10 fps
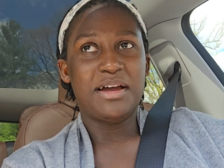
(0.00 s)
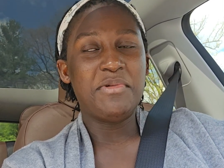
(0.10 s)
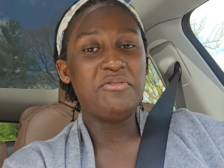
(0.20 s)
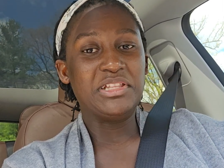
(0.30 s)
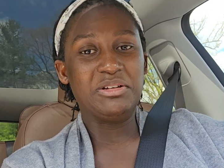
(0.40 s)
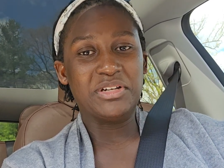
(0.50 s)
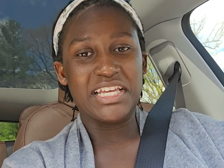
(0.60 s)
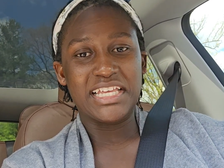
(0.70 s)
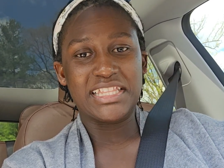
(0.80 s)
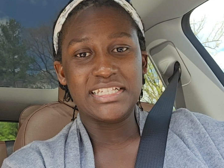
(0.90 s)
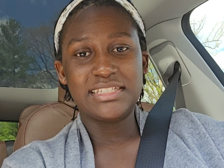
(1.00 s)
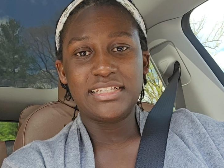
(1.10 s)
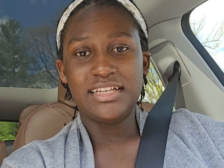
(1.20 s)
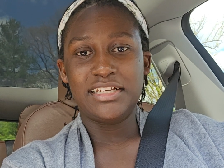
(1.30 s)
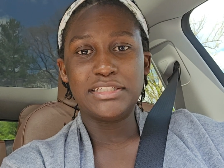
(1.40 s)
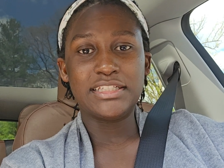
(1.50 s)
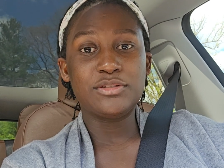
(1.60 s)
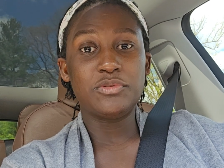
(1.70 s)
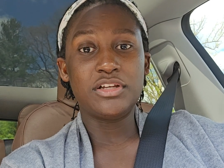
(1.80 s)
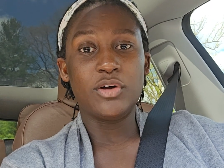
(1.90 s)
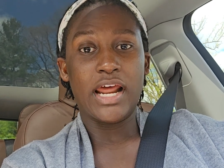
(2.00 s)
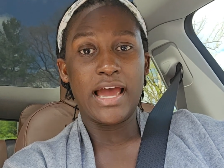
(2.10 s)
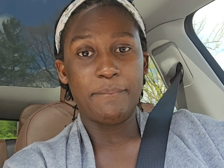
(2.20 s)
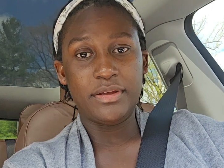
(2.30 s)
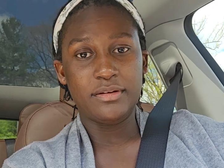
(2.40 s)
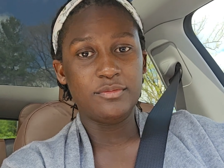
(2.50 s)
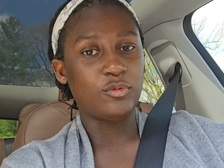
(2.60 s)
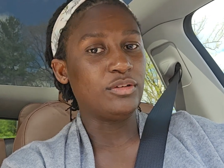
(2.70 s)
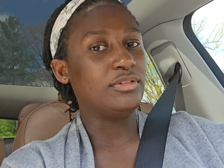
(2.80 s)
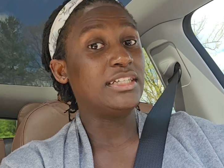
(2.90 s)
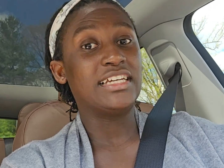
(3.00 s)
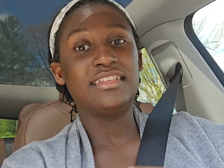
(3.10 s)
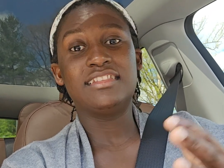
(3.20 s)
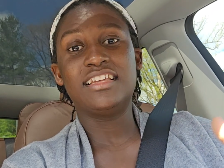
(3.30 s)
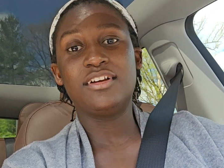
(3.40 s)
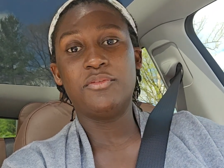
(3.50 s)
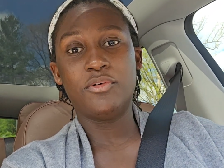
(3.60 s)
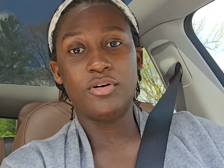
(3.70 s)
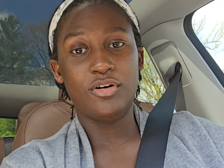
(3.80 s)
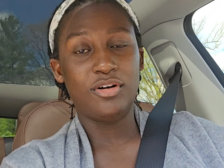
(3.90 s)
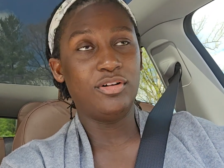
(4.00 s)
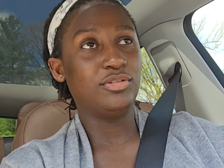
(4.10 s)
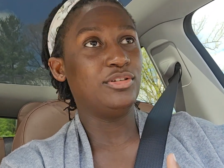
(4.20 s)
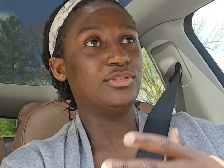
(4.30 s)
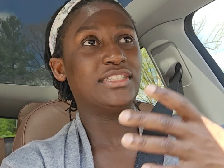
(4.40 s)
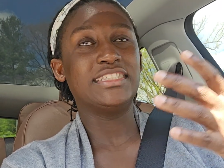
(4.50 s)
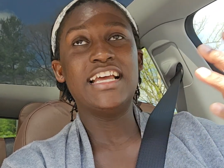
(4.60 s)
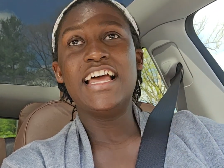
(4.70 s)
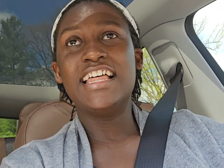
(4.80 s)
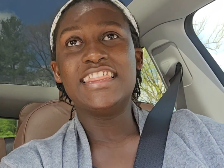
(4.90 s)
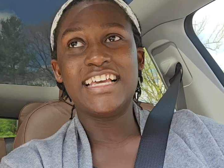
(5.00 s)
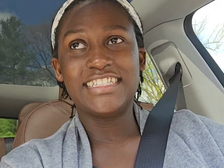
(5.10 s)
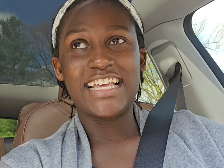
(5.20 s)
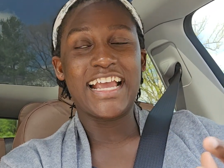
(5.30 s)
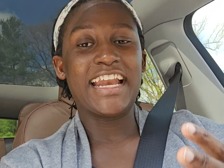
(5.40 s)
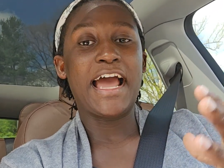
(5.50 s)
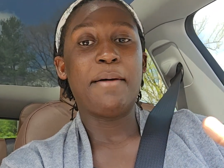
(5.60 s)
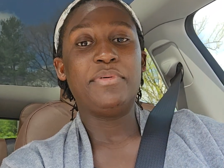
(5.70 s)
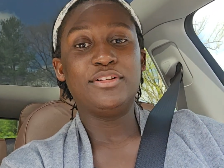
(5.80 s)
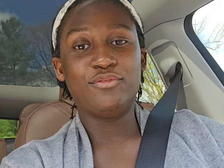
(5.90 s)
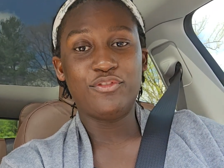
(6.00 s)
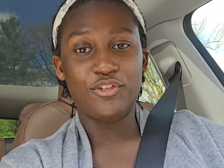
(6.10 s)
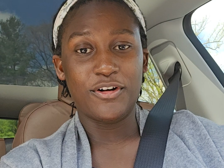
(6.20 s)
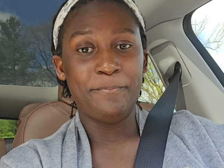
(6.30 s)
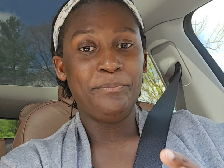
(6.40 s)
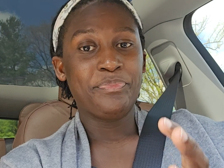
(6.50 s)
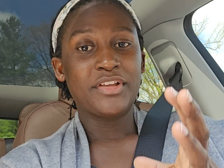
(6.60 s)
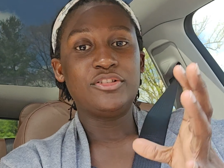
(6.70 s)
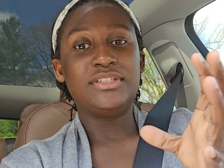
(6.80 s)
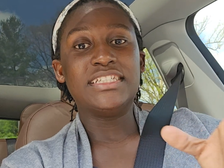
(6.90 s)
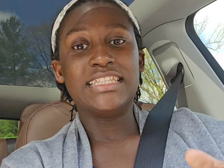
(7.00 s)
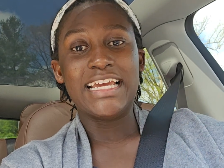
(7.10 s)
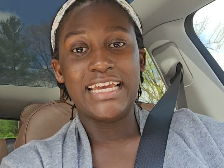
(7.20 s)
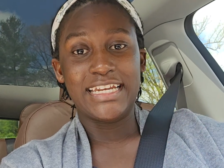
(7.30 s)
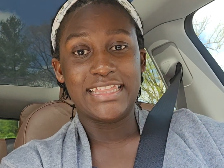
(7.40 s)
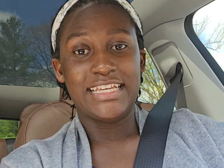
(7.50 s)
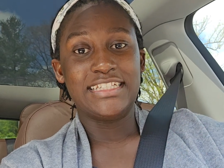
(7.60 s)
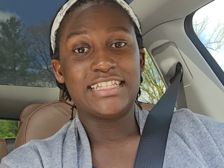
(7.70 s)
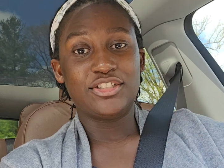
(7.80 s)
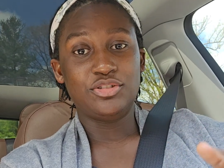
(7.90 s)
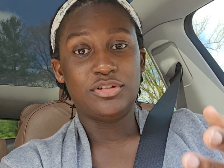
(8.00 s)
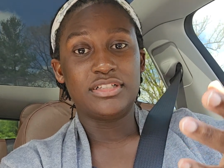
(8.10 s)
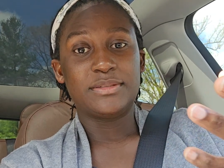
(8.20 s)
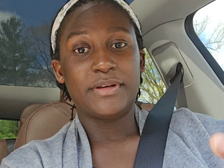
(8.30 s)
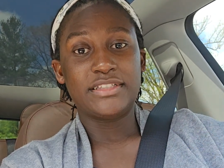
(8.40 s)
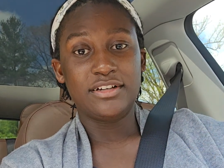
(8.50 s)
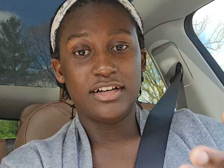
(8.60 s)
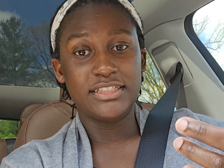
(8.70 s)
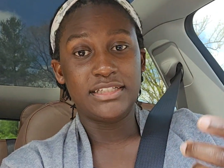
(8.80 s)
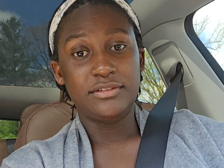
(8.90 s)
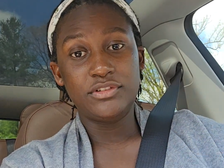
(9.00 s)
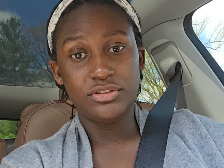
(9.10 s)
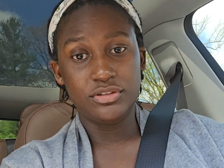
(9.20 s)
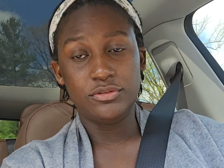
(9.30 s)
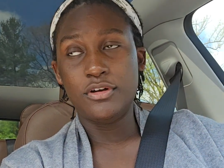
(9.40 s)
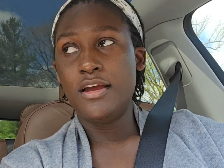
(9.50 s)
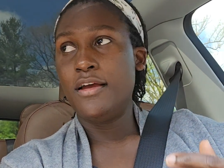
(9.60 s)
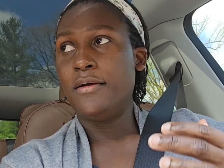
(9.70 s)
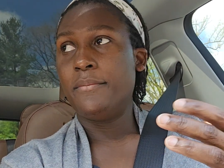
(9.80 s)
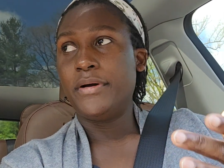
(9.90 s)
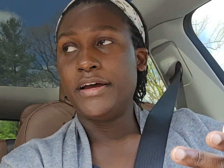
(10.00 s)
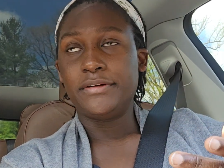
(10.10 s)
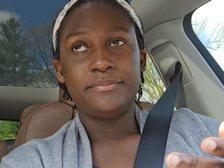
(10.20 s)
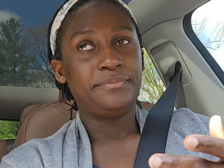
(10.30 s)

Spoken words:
am I really gonna get this? Is this really gonna happen? We can think of all those things that can happen for to delay the things that you are expecting God to give to you. But